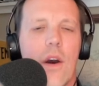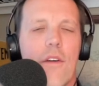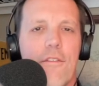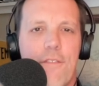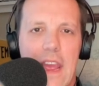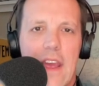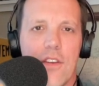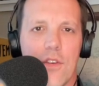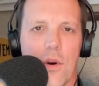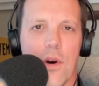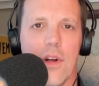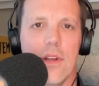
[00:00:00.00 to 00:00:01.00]

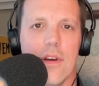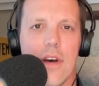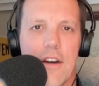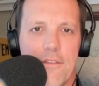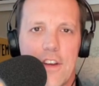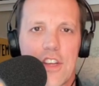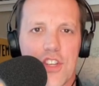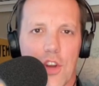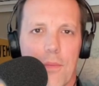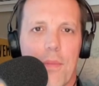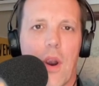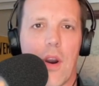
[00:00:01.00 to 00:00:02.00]
FanDuel, official
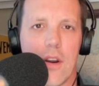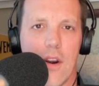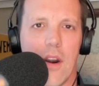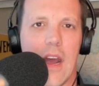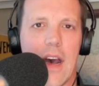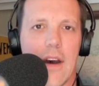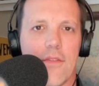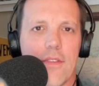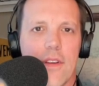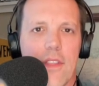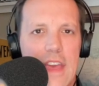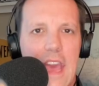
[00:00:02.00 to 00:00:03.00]
partner of
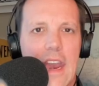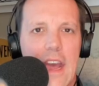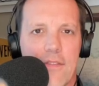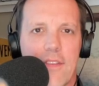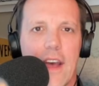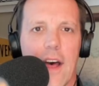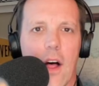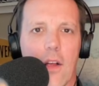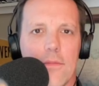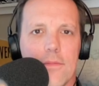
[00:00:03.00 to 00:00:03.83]
the NFL.